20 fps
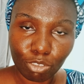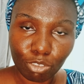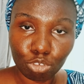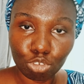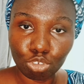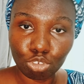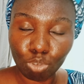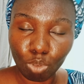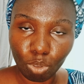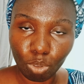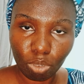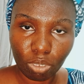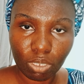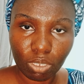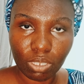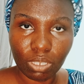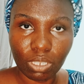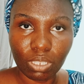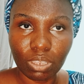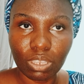show,
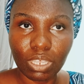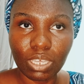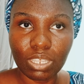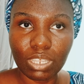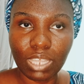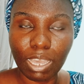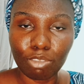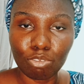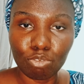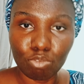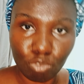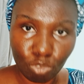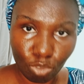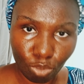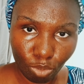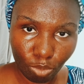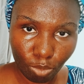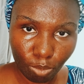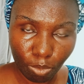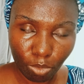the things that you do.